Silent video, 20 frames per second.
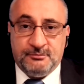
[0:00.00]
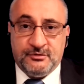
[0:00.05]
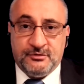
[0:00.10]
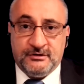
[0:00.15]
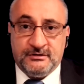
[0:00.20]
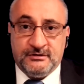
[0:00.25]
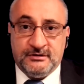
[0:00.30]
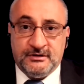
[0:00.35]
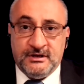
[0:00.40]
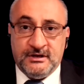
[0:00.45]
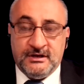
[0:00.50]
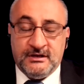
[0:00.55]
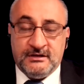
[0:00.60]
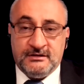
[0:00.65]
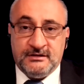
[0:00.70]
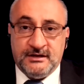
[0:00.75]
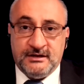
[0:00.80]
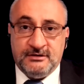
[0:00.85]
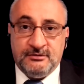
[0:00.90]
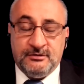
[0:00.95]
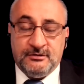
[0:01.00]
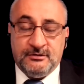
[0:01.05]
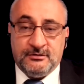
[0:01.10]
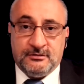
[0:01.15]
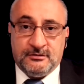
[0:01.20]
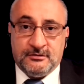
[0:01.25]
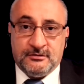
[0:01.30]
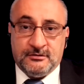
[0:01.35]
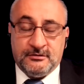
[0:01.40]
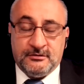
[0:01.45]
But they
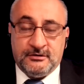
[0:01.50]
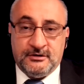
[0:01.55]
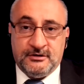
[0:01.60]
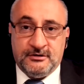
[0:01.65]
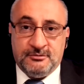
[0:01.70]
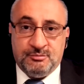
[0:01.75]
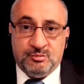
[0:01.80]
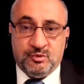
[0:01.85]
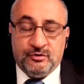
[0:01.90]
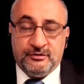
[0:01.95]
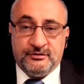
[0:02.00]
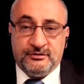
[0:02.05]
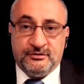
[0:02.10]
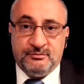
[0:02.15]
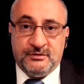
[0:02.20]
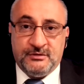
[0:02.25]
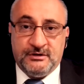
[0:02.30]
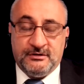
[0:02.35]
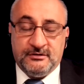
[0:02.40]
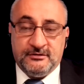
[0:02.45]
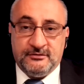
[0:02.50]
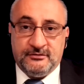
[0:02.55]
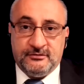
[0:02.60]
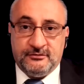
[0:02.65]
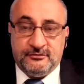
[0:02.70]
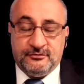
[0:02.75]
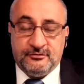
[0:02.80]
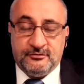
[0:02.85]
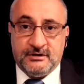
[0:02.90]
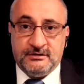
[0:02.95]
are important because the
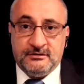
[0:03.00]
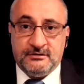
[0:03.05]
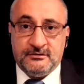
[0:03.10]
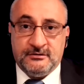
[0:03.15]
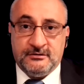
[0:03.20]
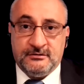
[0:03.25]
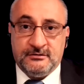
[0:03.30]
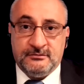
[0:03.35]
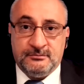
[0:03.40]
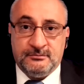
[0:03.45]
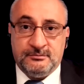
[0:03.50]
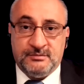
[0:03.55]
China,